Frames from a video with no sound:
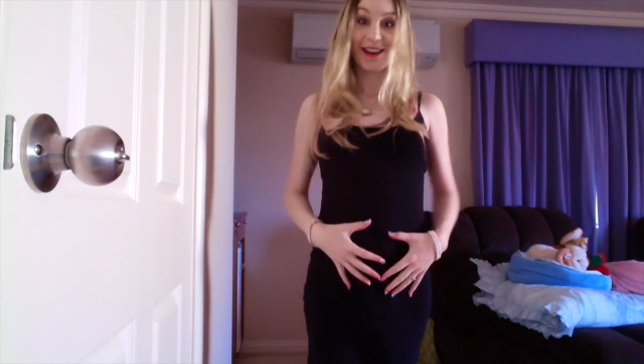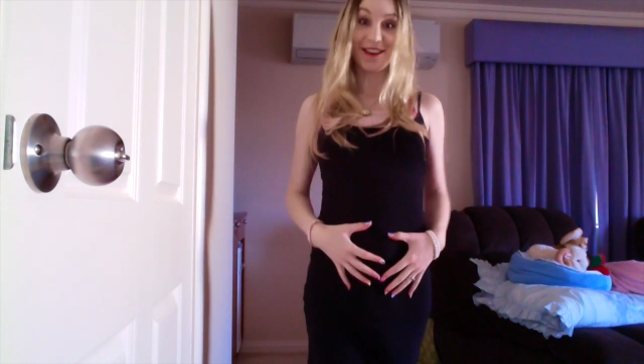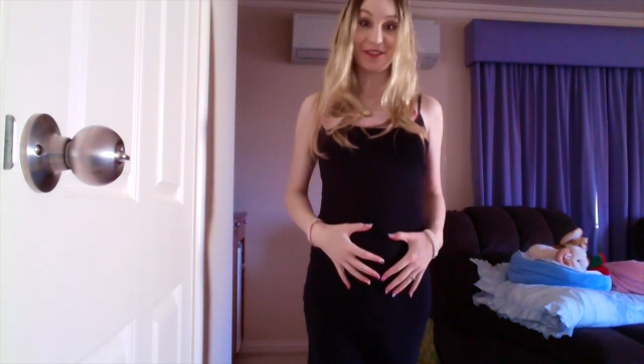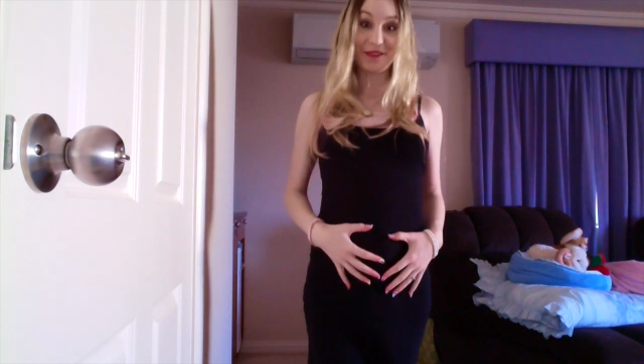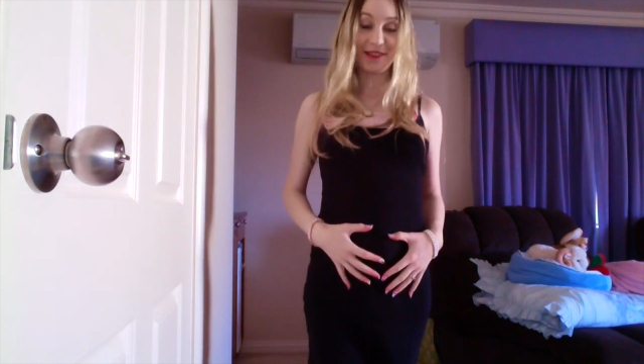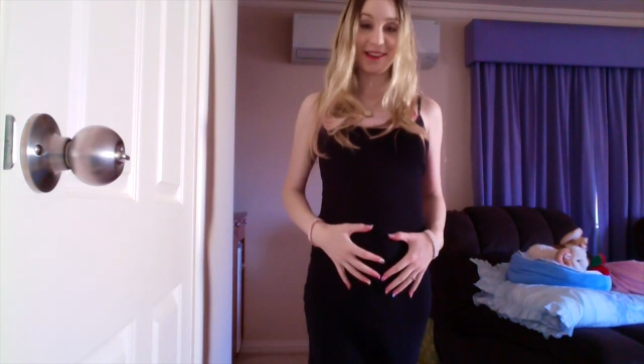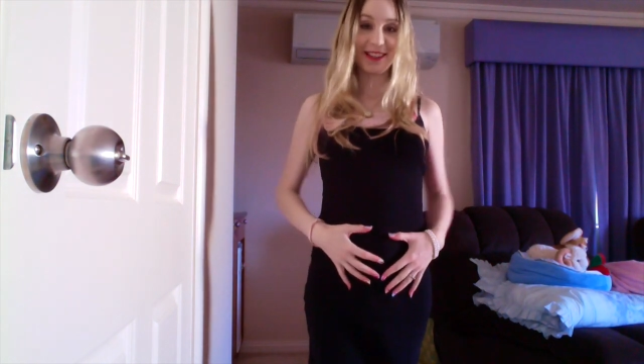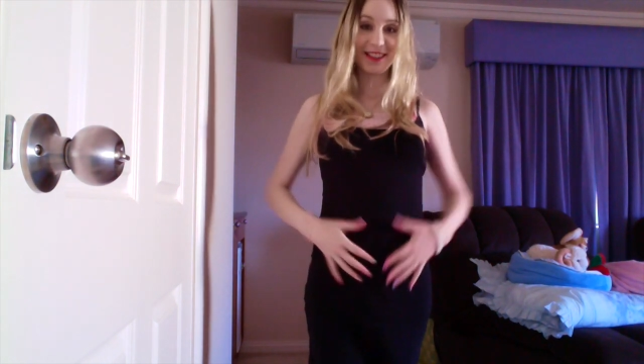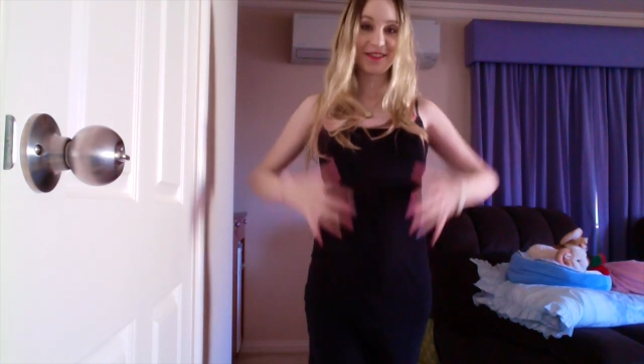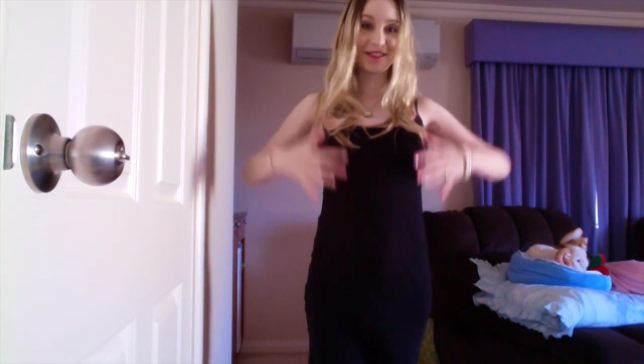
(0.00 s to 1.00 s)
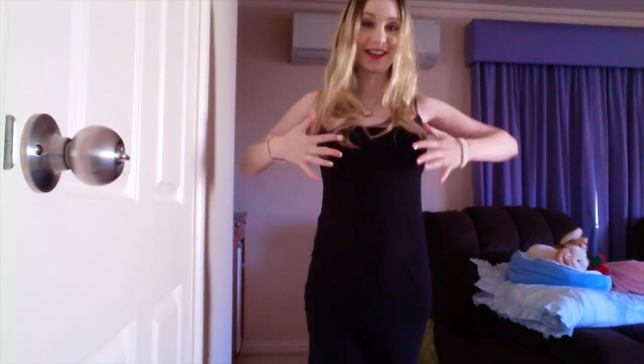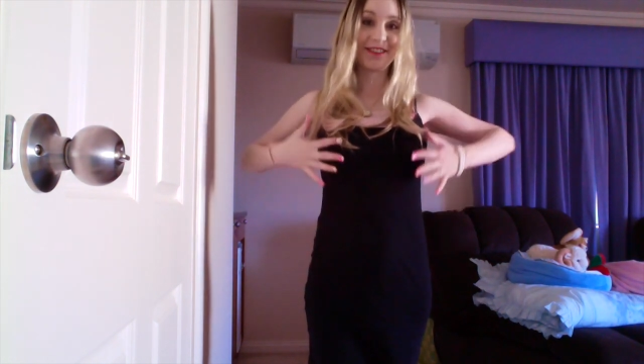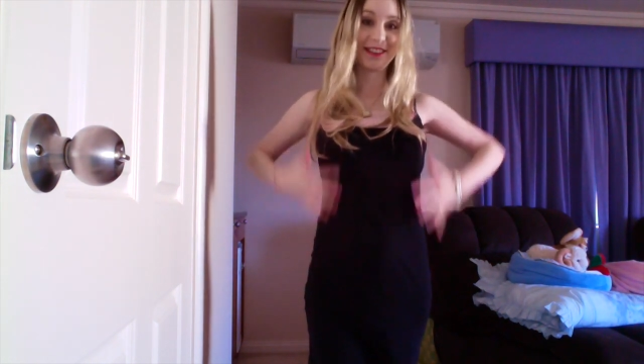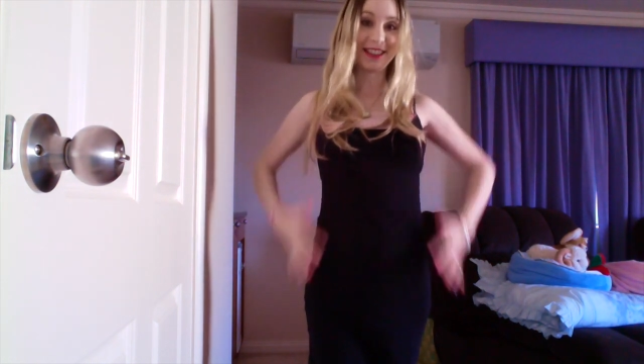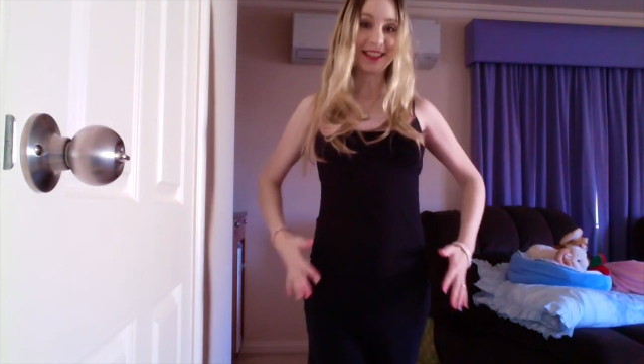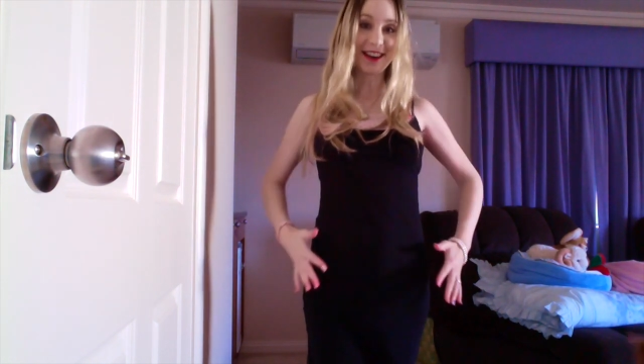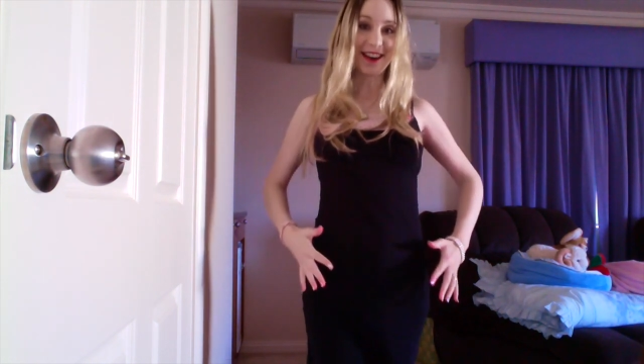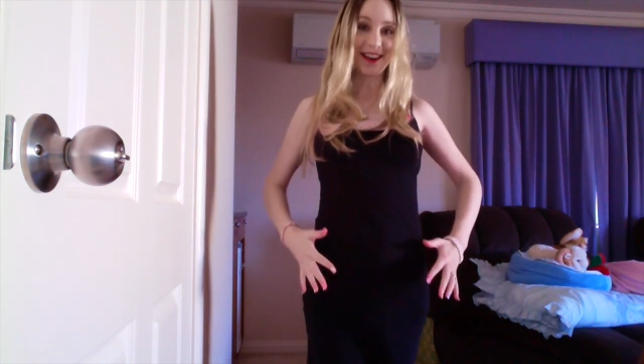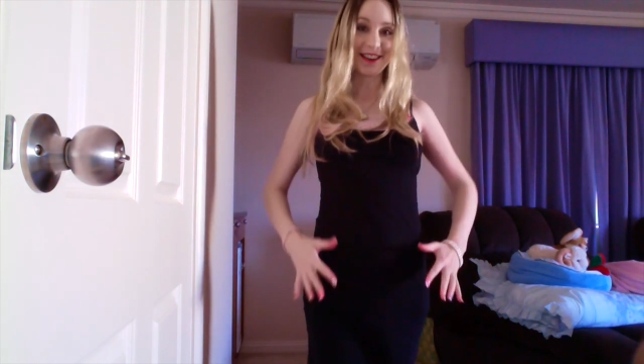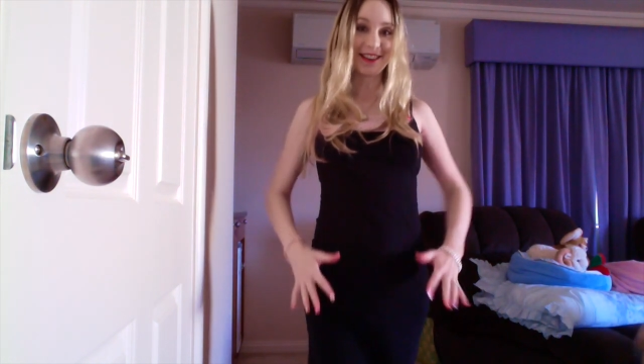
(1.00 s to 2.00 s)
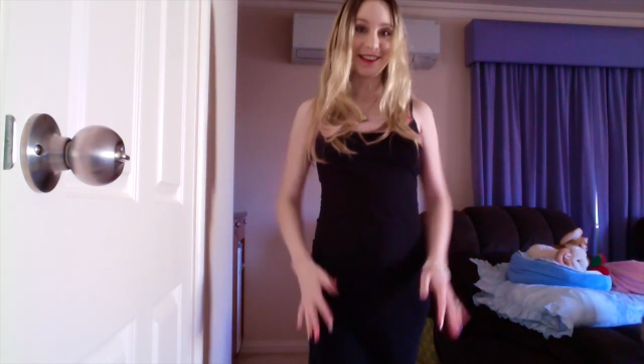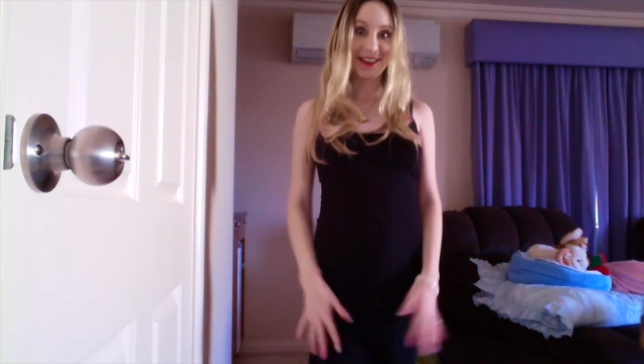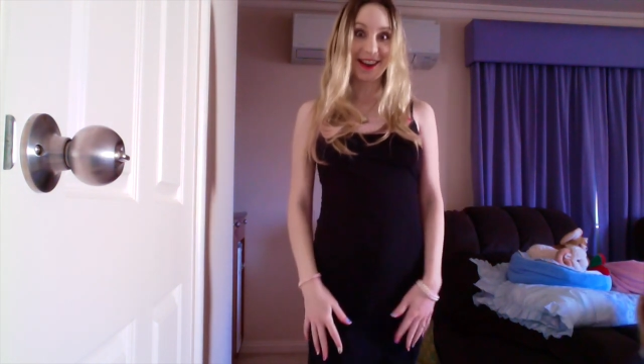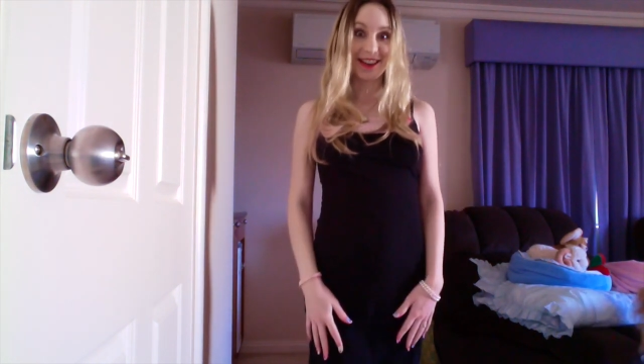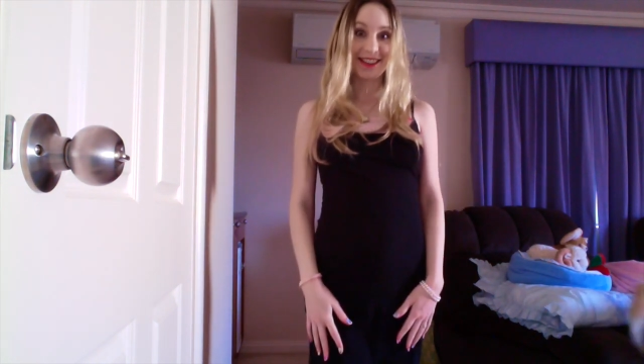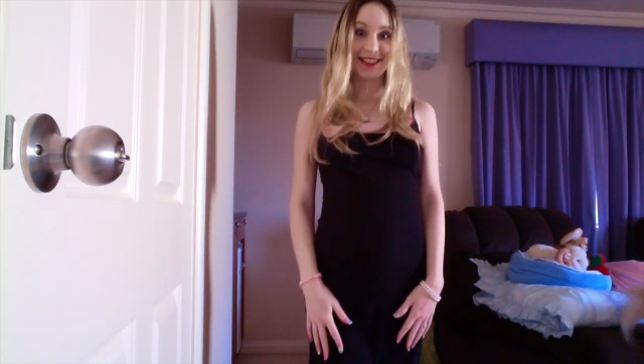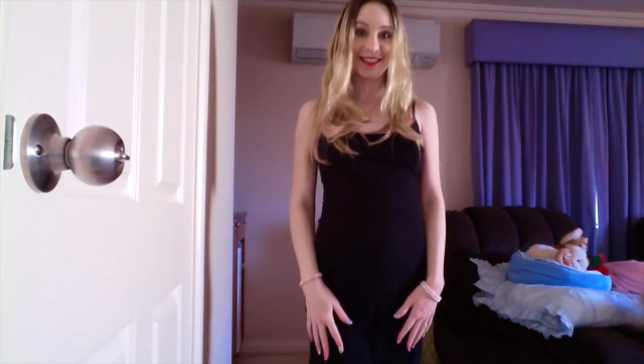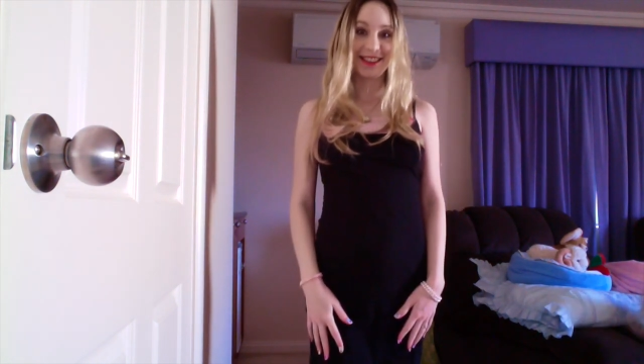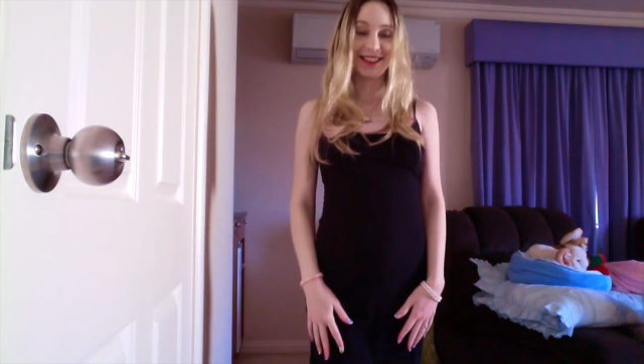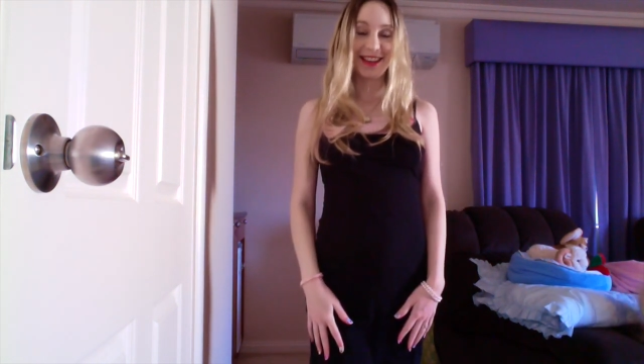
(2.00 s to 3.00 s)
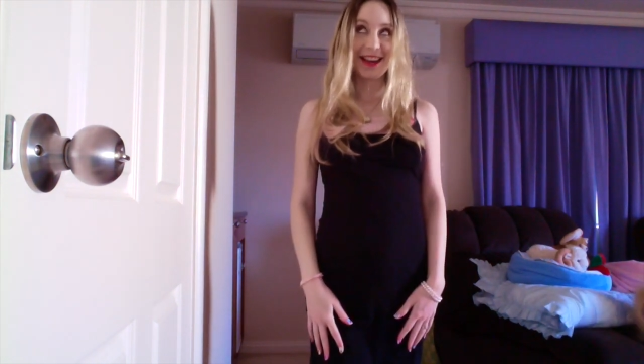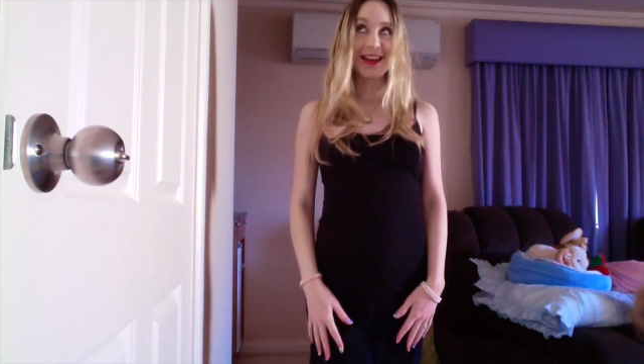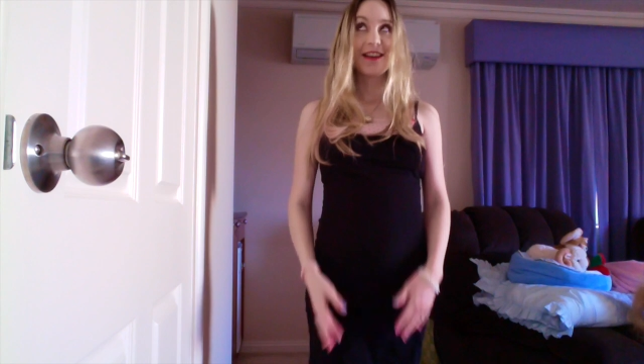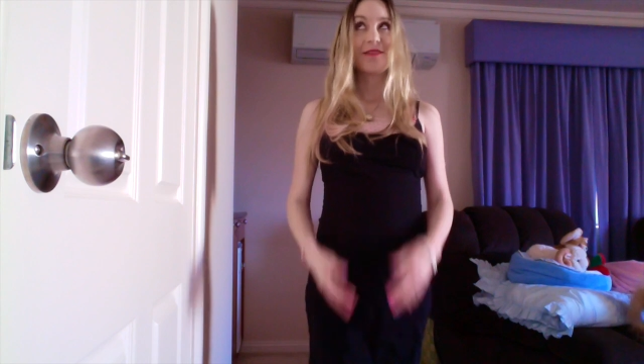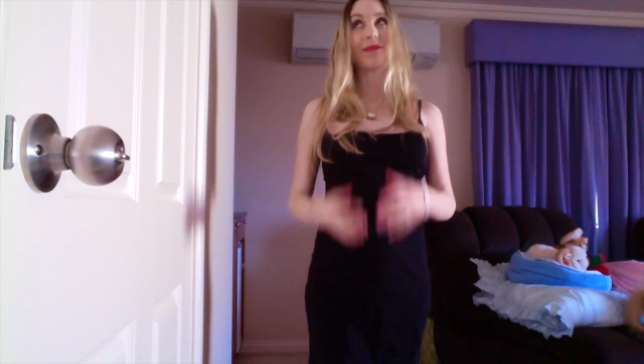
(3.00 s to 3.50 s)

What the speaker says: I'm wearing something really tight so you guys can see,